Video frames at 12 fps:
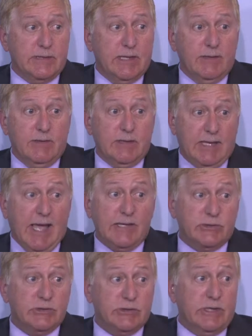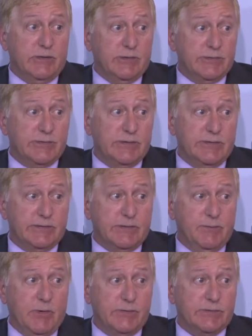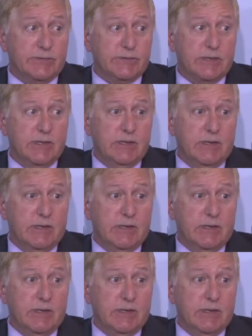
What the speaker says: and I think catch shares is the most